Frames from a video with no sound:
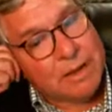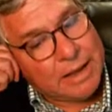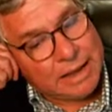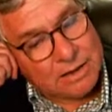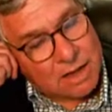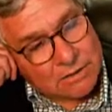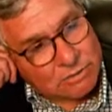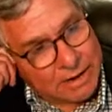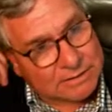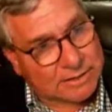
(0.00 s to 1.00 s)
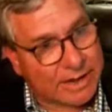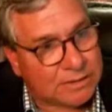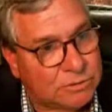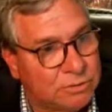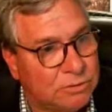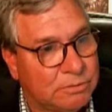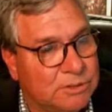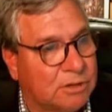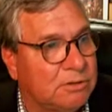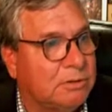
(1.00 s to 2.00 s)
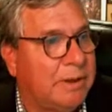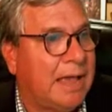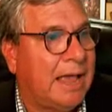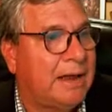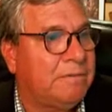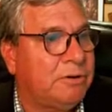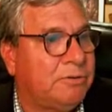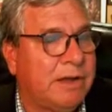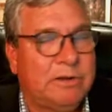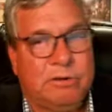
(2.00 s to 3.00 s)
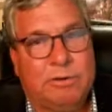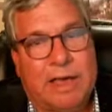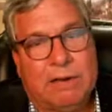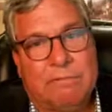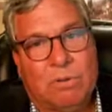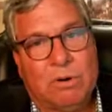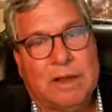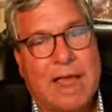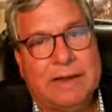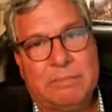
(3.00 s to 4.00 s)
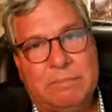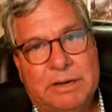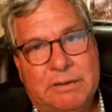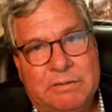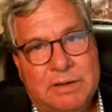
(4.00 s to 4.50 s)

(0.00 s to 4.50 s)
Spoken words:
And contrast that to the result that we had if we tried to do that for line impedance.